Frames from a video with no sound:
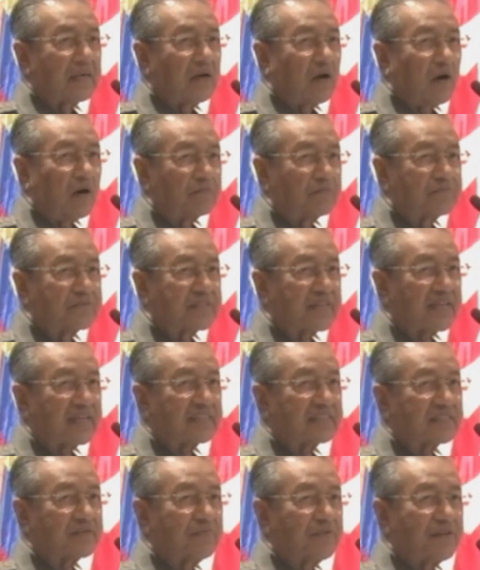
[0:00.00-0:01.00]

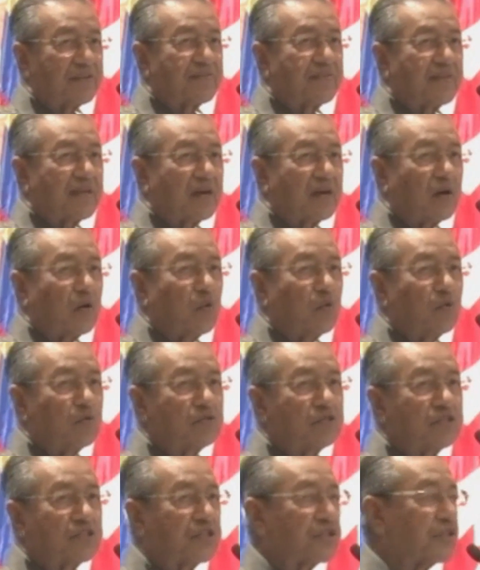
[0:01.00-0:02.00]
obsessed with their own
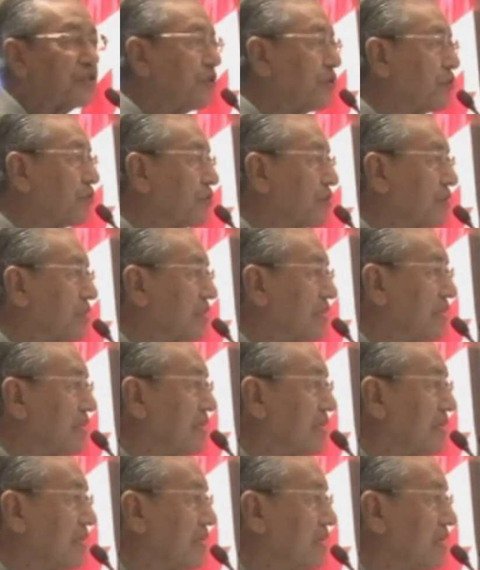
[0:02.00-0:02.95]
security